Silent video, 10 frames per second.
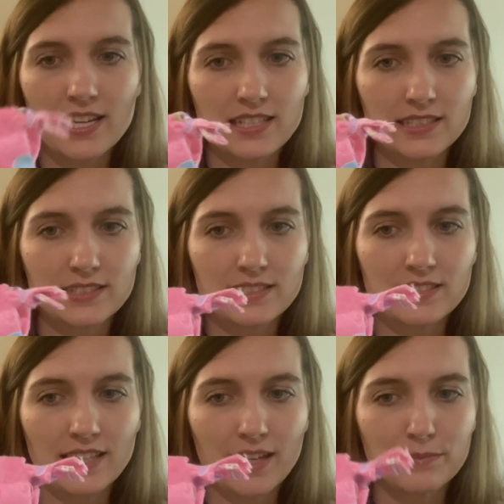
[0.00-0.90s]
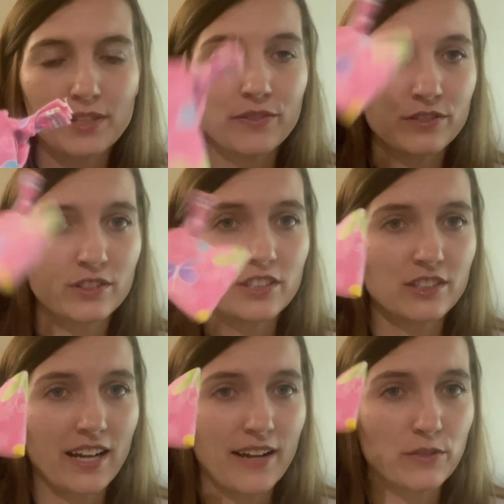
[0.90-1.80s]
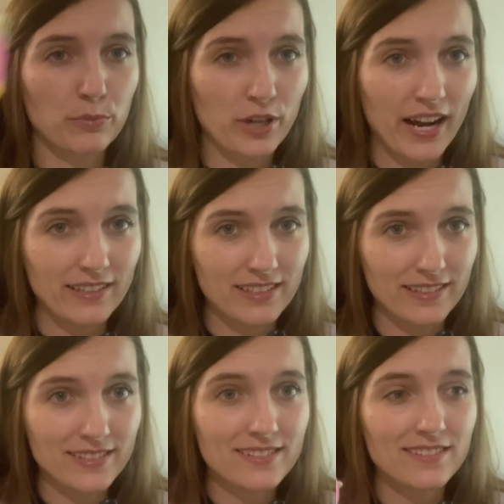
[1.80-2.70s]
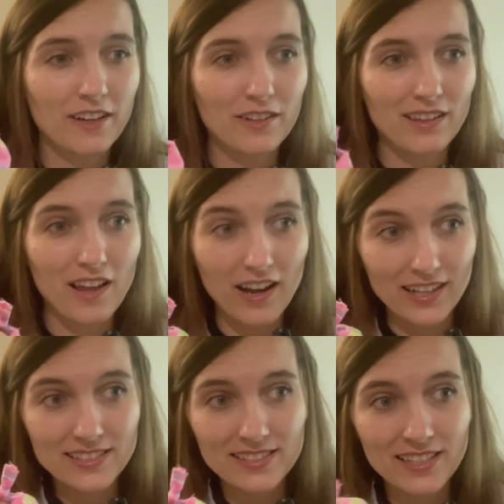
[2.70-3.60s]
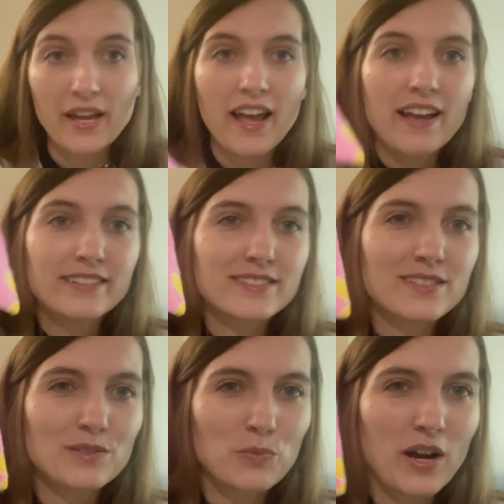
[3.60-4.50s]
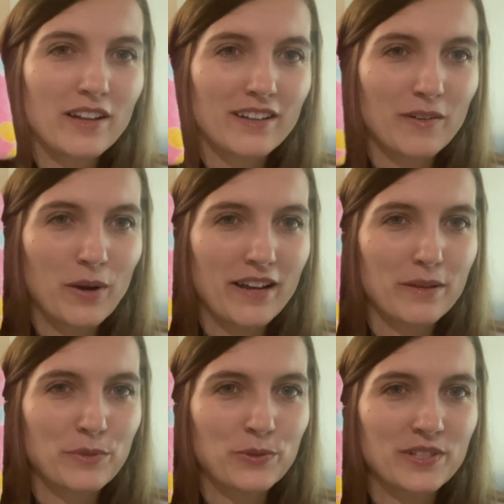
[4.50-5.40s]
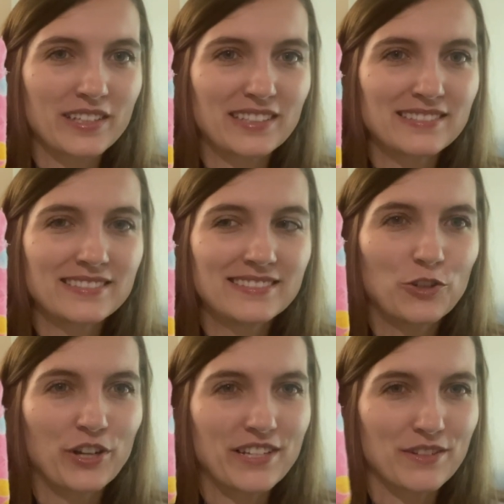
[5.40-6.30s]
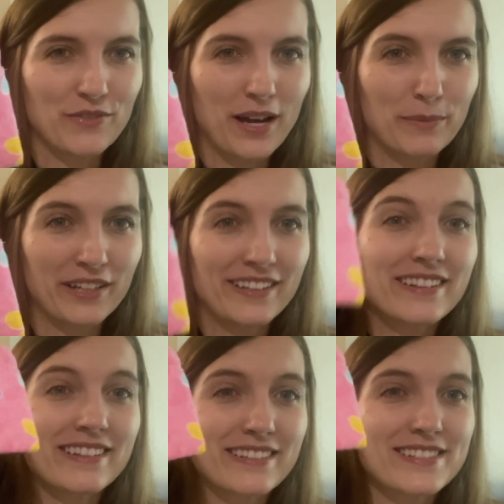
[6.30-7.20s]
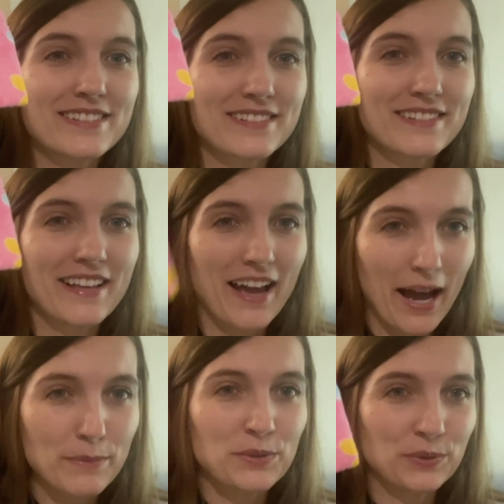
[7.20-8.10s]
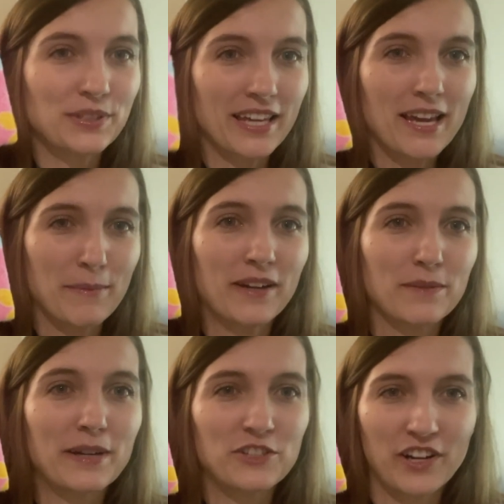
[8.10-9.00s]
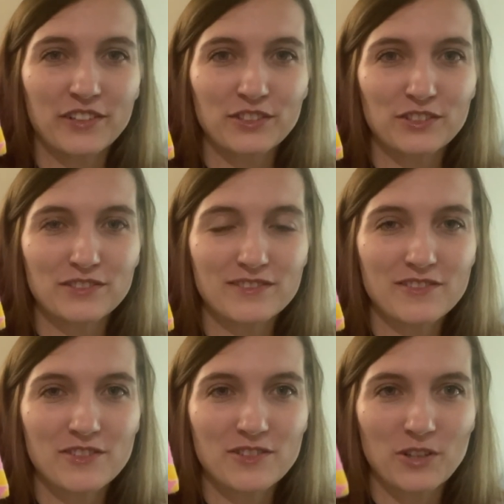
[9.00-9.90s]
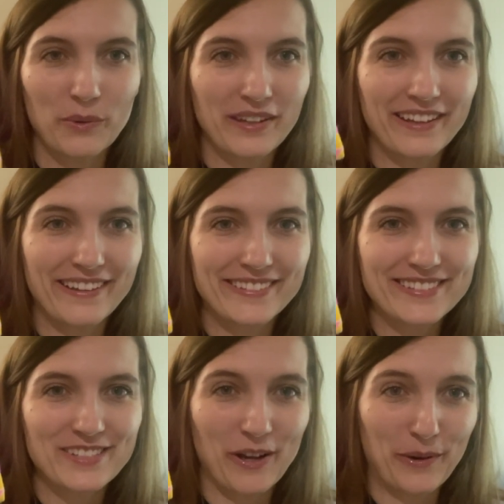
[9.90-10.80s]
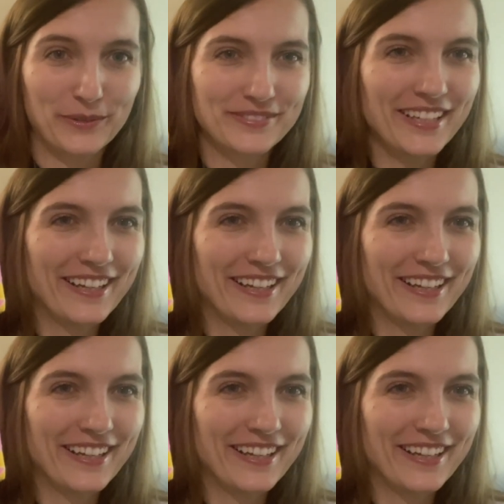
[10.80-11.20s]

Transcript: and I'm definitely going to have to practice a lot. But hence why I'm using crazy fabric. This absolutely came out of my childhood sewing kit. So